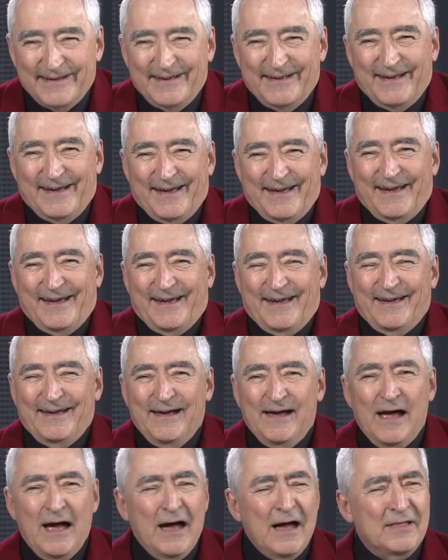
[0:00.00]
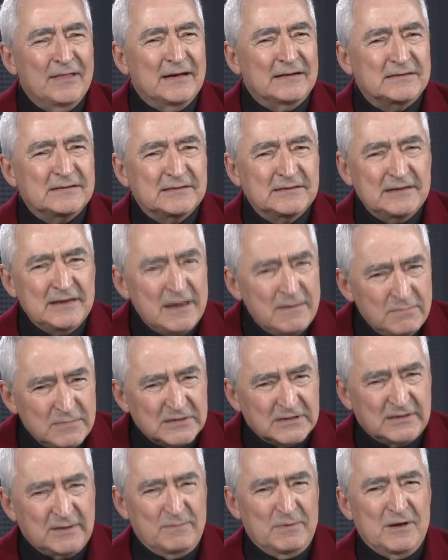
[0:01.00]
That
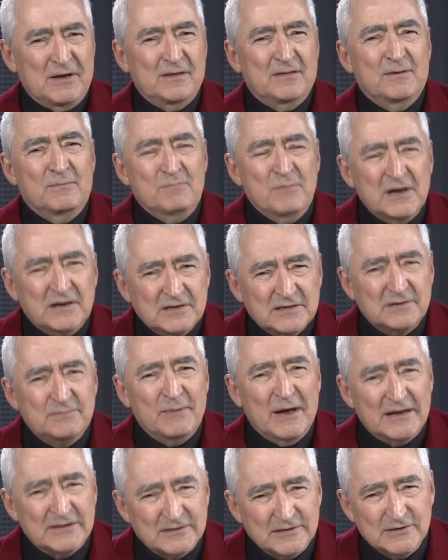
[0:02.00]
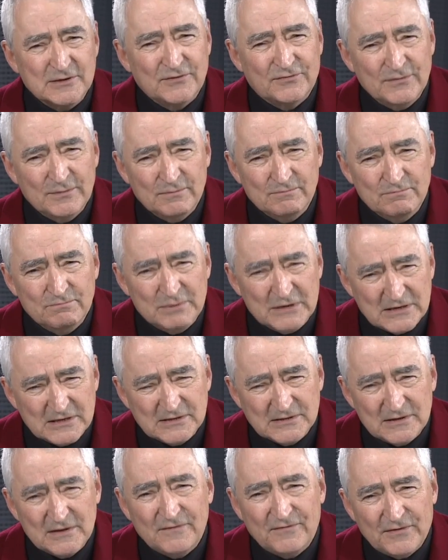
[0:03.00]
seems to be the mixed message from
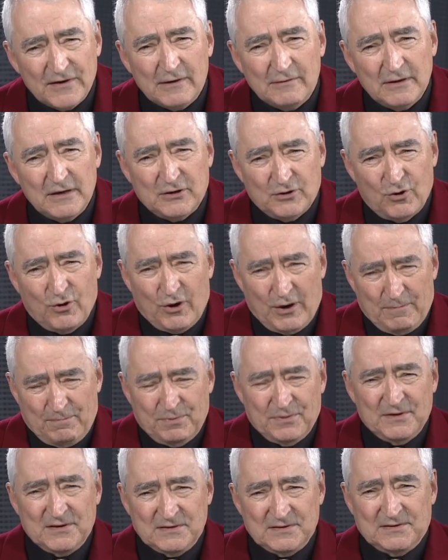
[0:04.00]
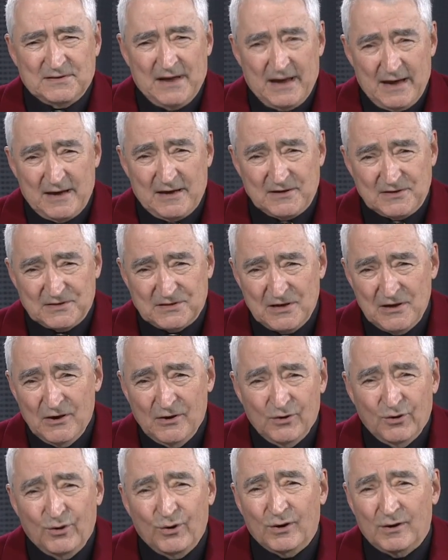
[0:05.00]
BC Ferries Corp these days.
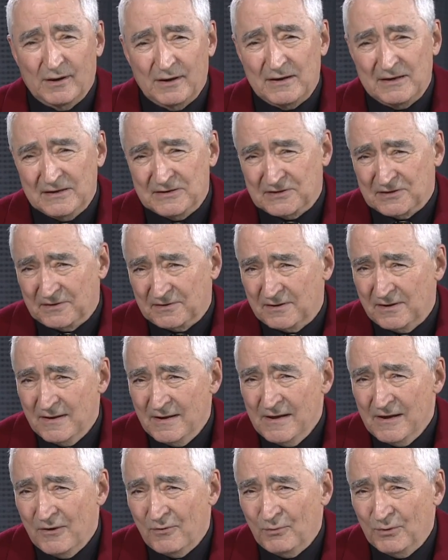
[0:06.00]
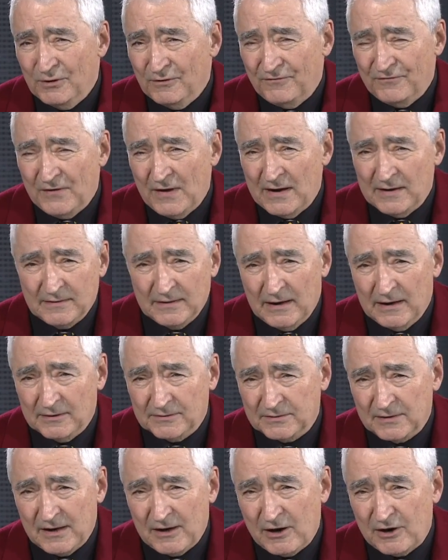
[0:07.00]
Or is it? We'll find
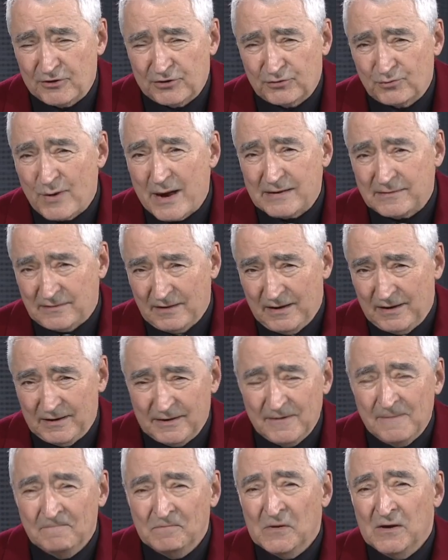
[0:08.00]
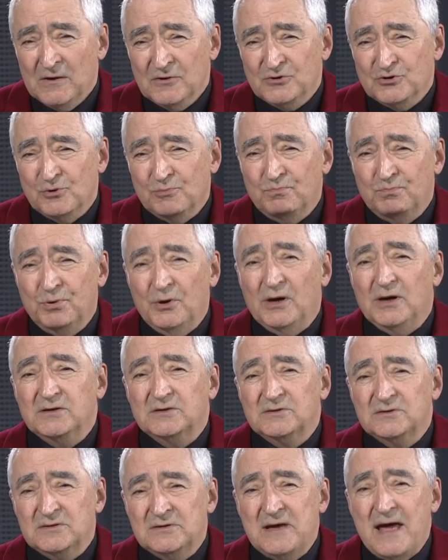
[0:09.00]
out. They are threatening to
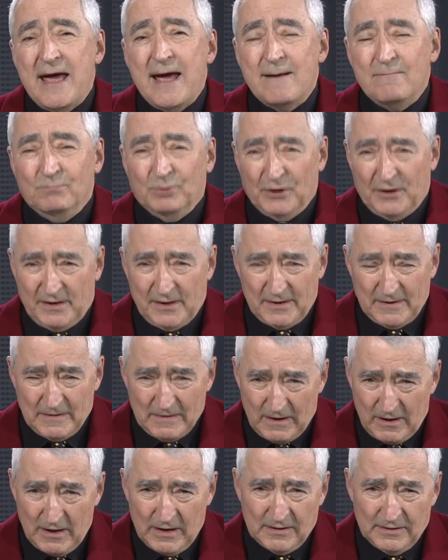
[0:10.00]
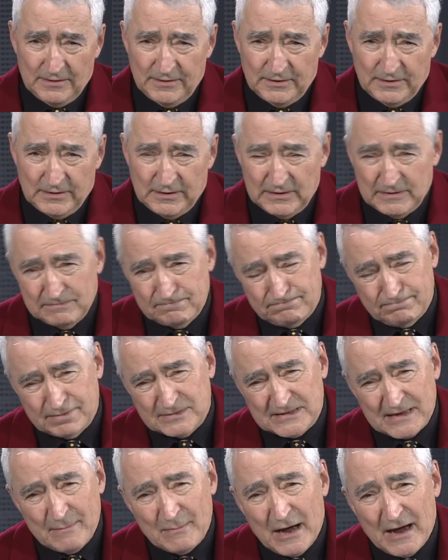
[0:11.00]
put gambling on the
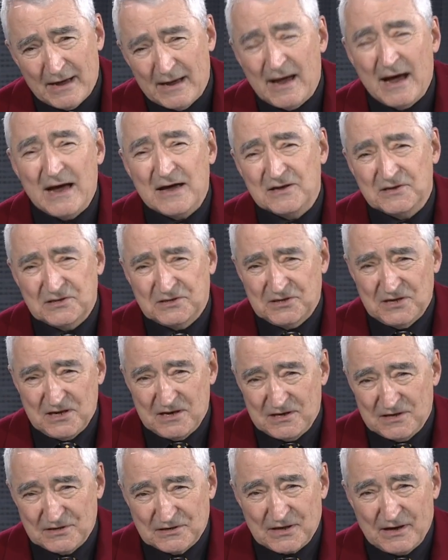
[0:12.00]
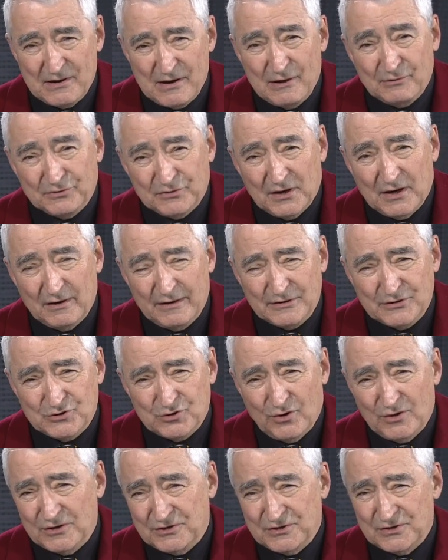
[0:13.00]
semi-high seas out there at
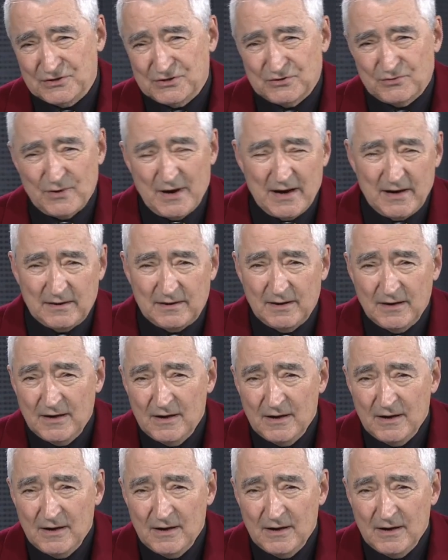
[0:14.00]
Georgia Strait.